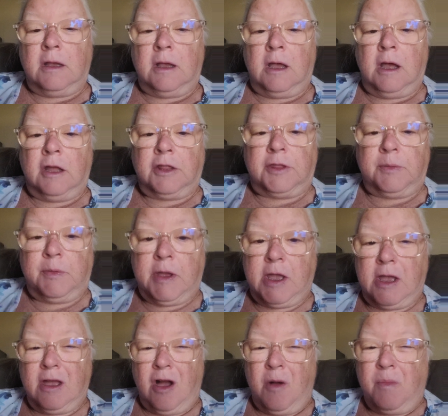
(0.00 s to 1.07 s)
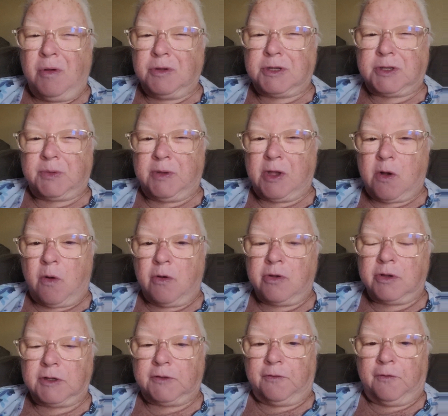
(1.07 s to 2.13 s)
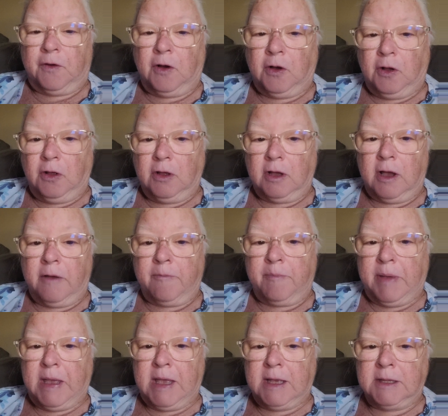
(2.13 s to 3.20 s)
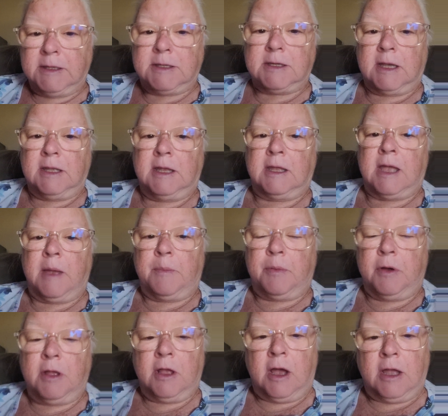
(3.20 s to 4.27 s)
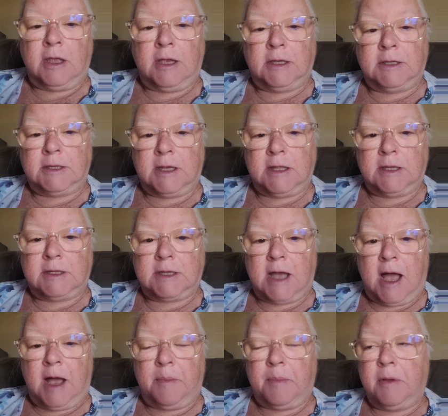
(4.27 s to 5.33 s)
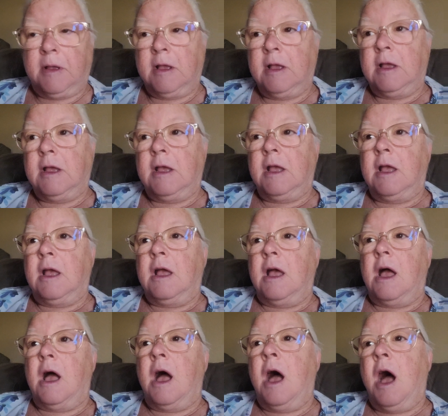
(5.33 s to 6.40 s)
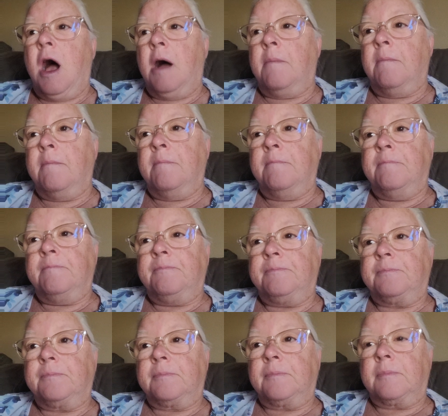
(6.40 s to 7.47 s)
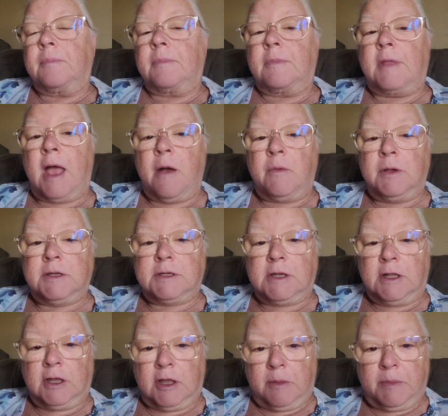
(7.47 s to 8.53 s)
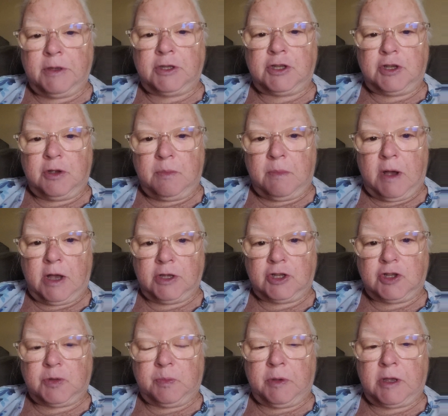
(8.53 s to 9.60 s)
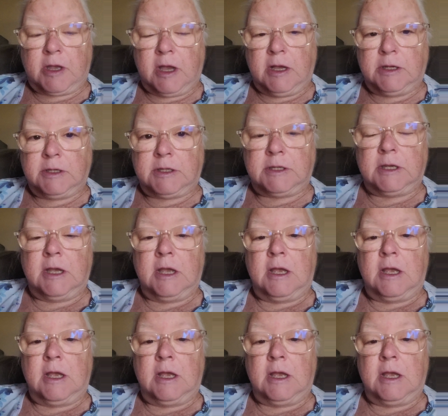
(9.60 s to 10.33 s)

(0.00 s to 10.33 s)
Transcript: almost 3/4 full of beans, and then I put onions on the top. That was a little bit too much because,